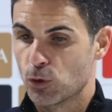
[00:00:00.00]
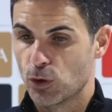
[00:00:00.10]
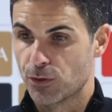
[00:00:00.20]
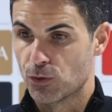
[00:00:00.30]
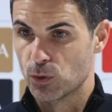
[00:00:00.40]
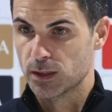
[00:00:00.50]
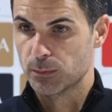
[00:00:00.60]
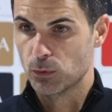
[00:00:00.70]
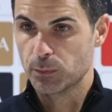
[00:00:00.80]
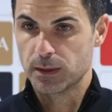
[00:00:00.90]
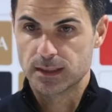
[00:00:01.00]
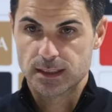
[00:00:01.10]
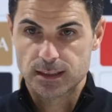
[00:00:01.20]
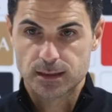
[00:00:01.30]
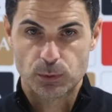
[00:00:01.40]
going through at the moment,
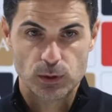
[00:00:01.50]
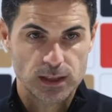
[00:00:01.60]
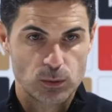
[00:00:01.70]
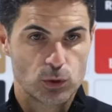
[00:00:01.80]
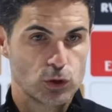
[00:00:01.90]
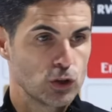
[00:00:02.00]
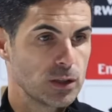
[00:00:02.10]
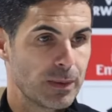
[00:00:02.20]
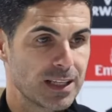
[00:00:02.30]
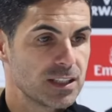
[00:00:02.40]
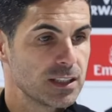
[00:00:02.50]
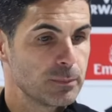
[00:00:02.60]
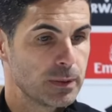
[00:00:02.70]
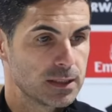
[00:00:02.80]
and probably that we cannot imagine.